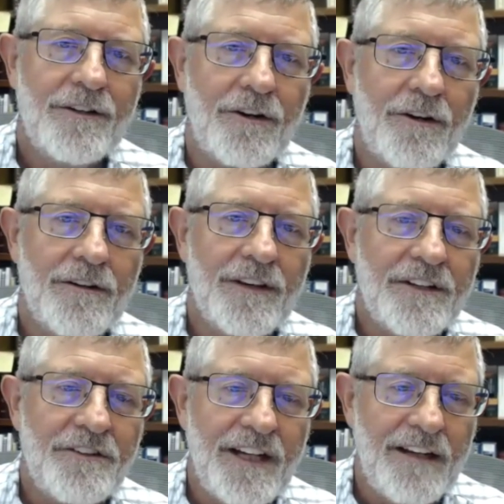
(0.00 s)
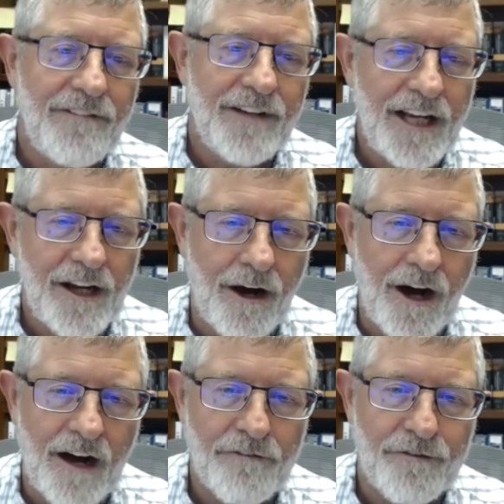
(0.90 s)
Turn the TV
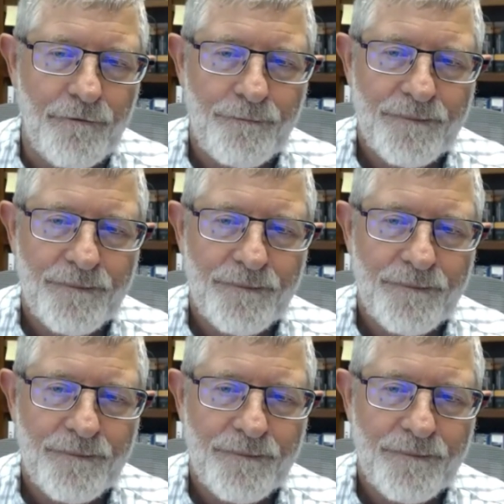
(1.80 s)
off.